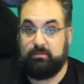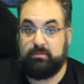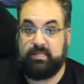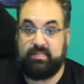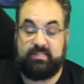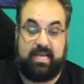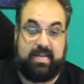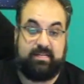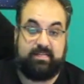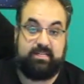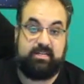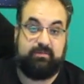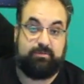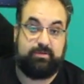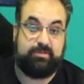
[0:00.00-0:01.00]
is added to
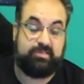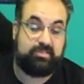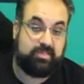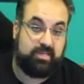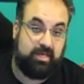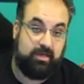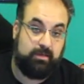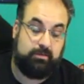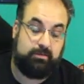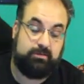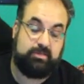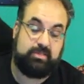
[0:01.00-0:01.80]
different skills,